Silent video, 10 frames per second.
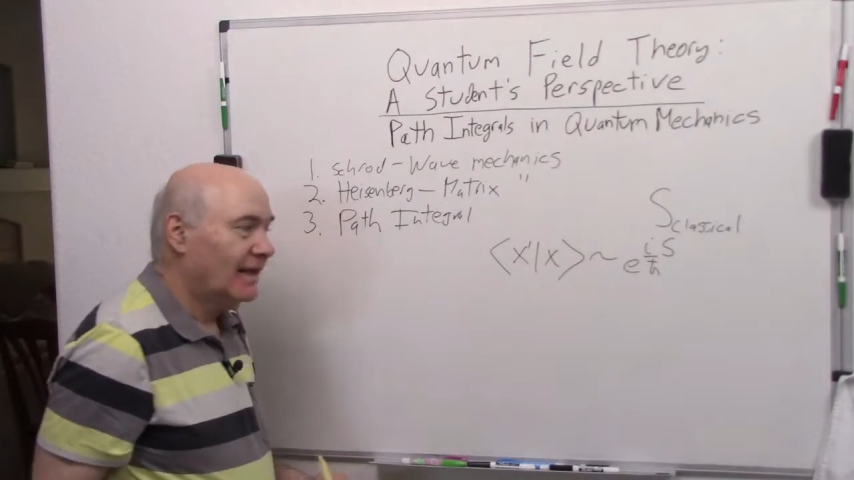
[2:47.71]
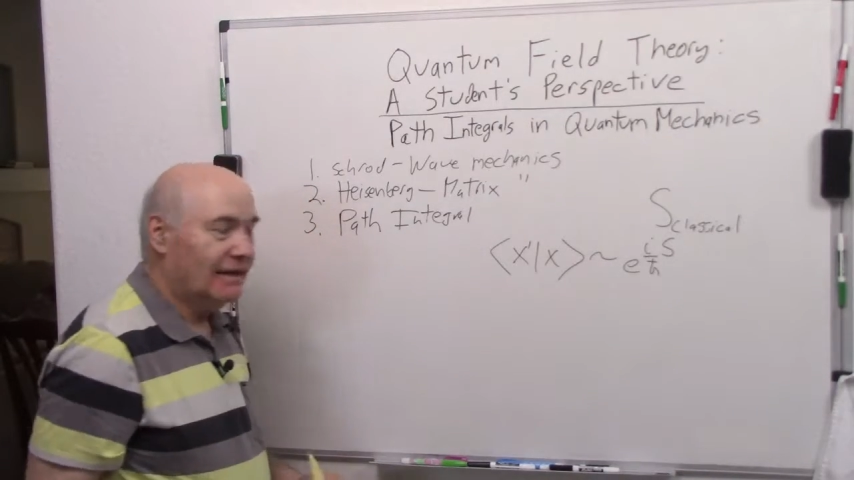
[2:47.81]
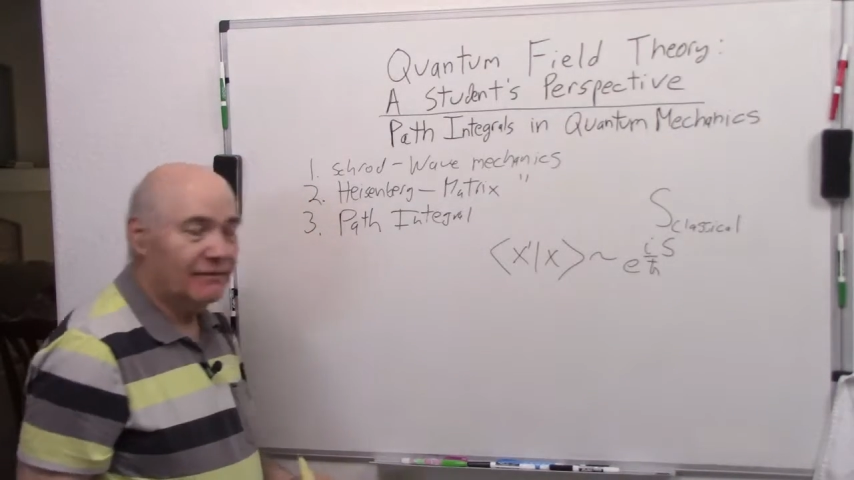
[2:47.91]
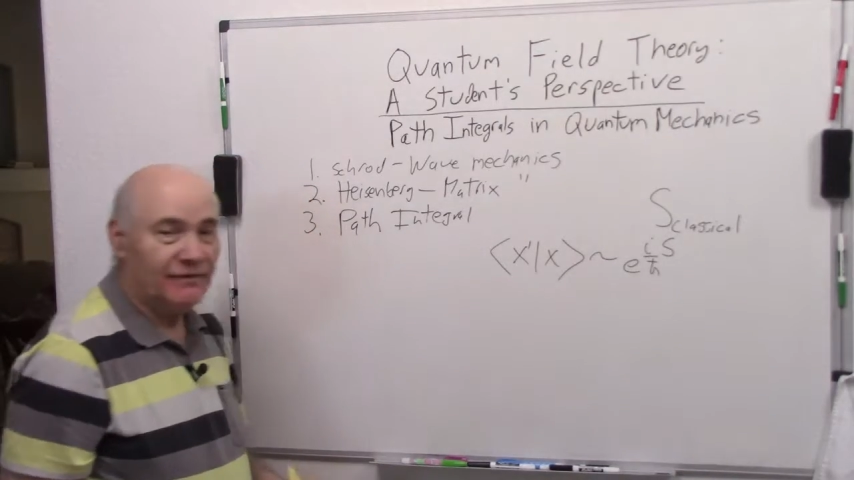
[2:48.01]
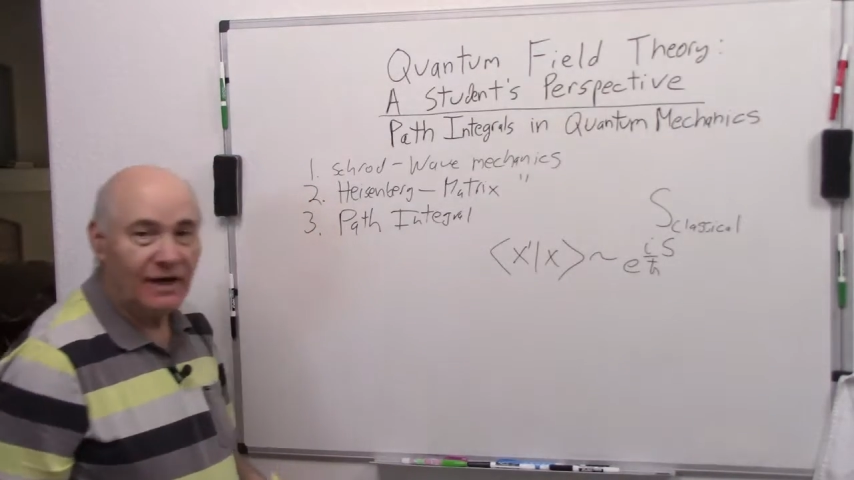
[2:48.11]

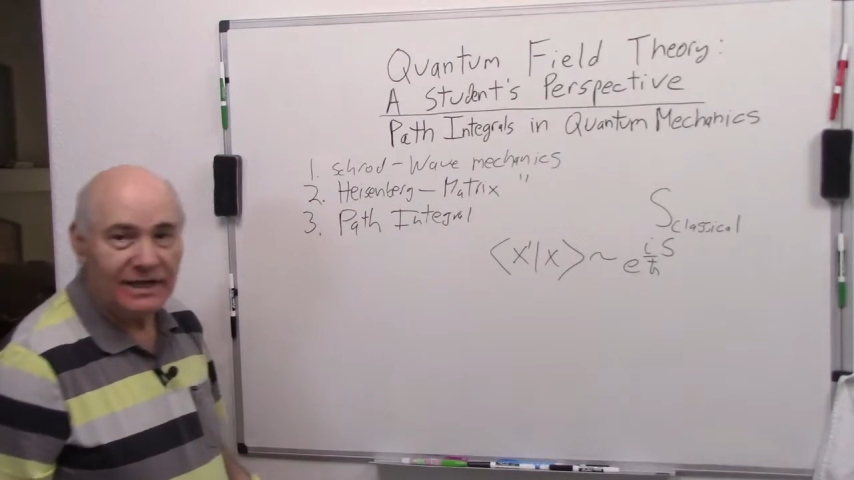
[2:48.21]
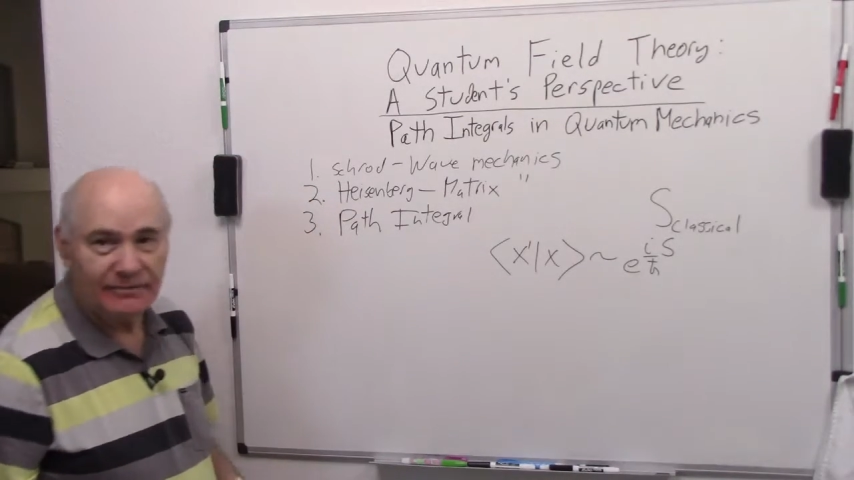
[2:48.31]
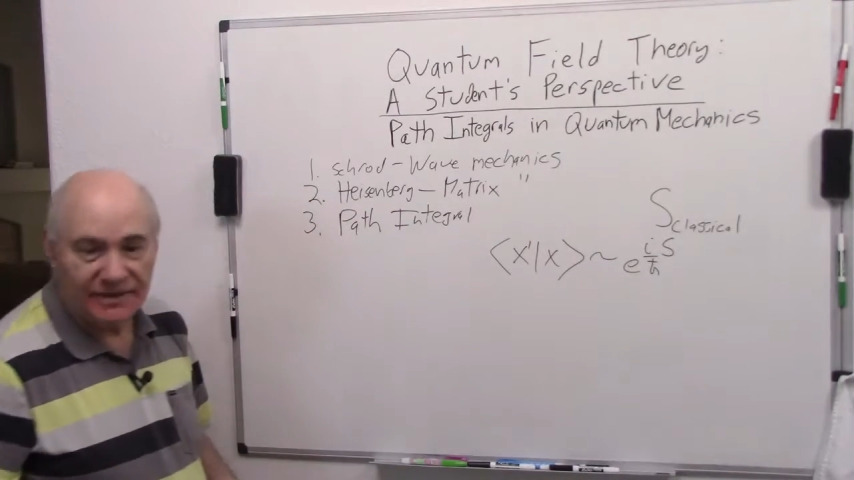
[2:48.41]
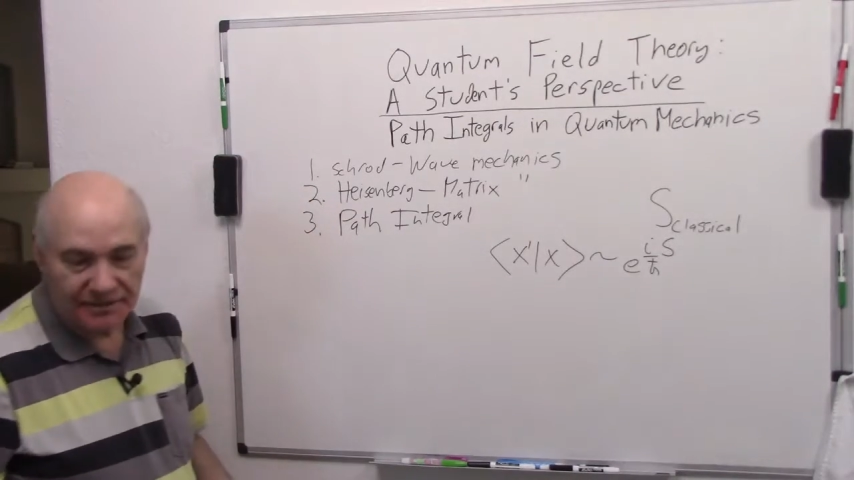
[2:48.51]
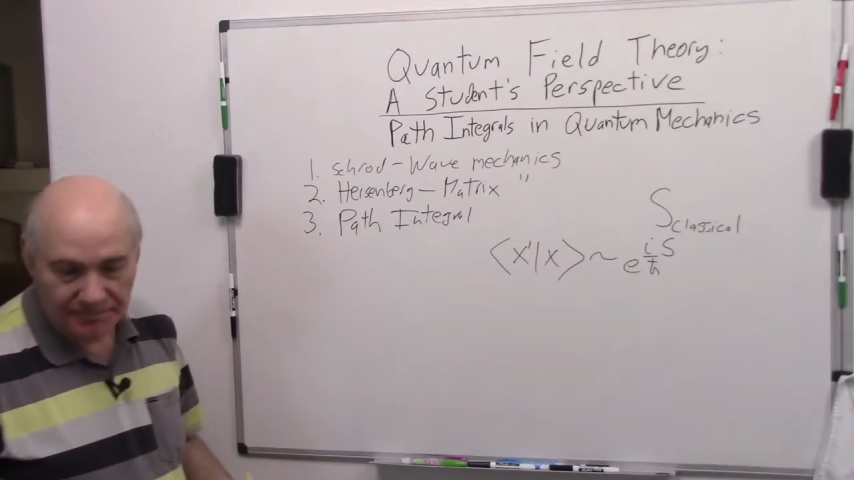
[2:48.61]
And
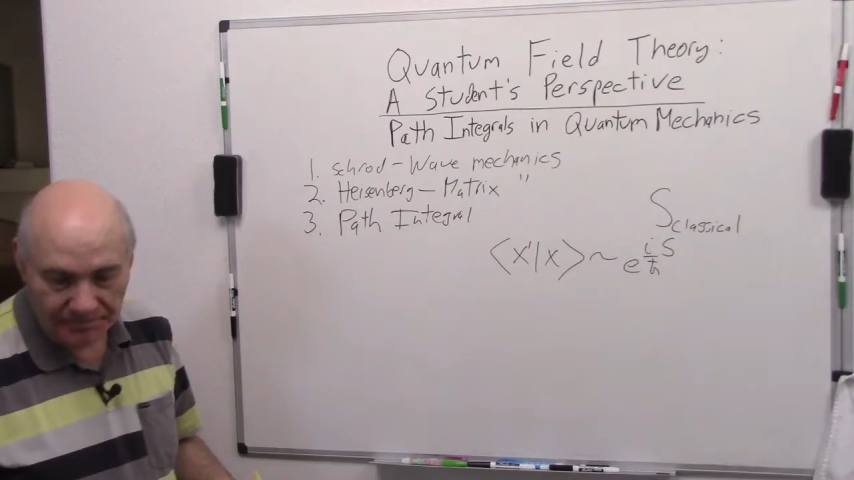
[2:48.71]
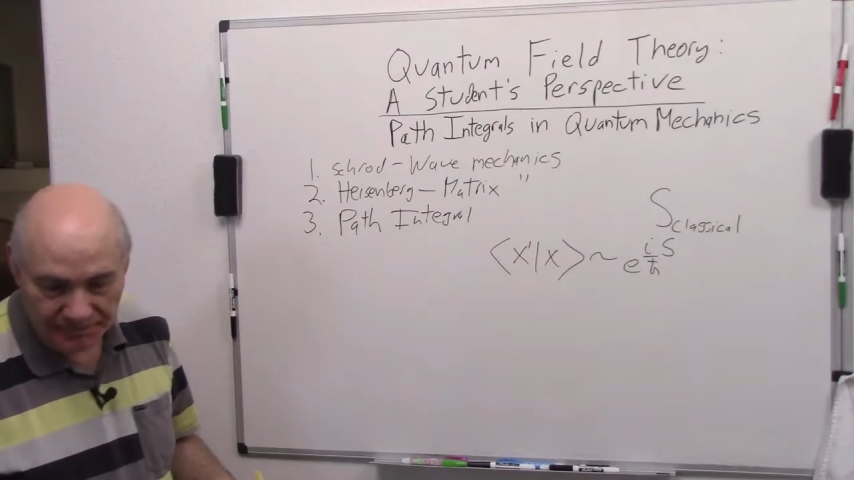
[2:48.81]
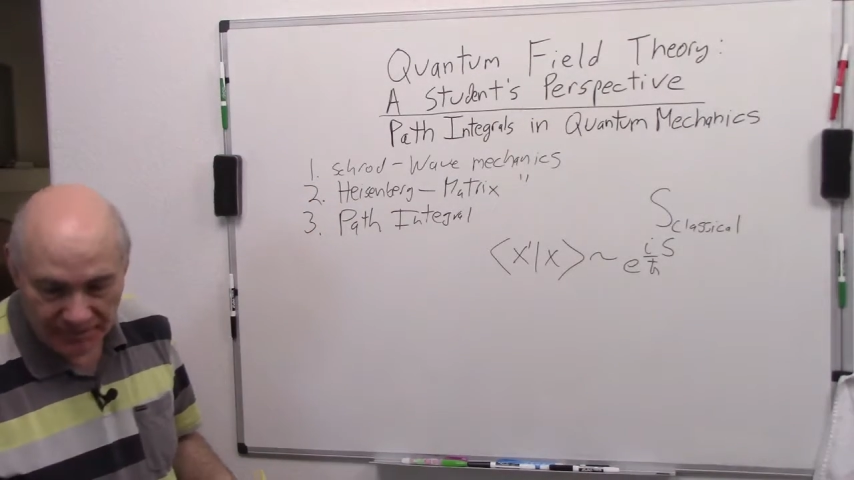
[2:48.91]
Feynman,